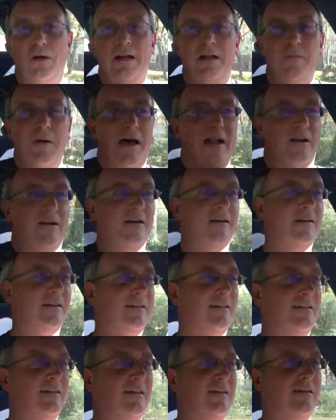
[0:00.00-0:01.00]
any better,
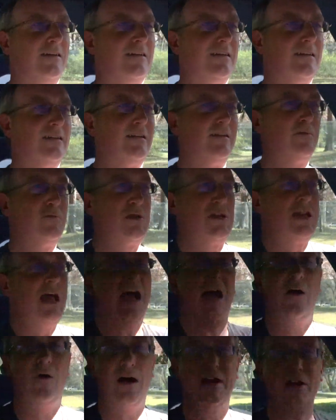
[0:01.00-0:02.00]
but
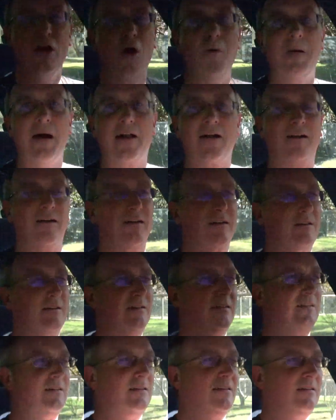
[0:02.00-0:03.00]
now I know better.
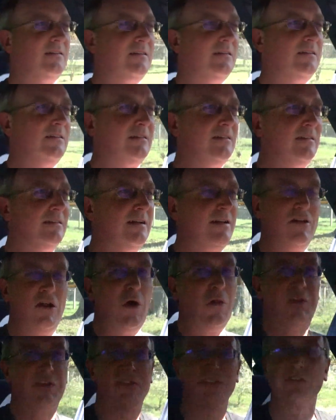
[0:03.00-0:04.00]
And
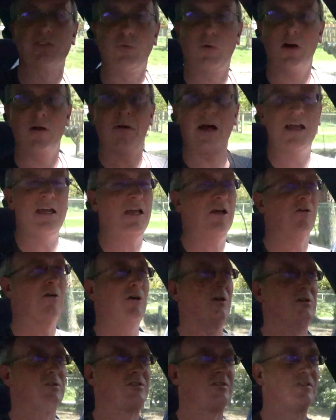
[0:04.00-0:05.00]
no, this isn't one of my
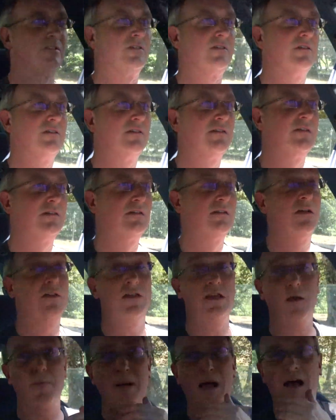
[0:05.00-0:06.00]
heroes.
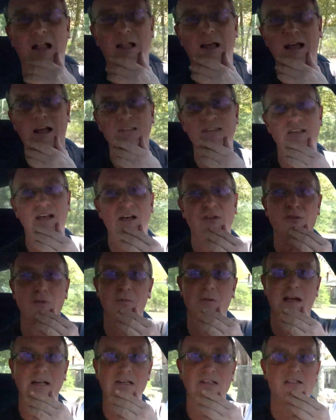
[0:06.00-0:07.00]
The Impala SS from
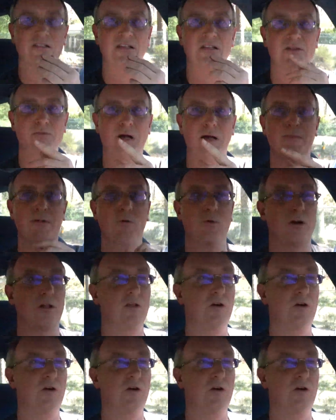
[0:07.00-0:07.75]
'96 might be one of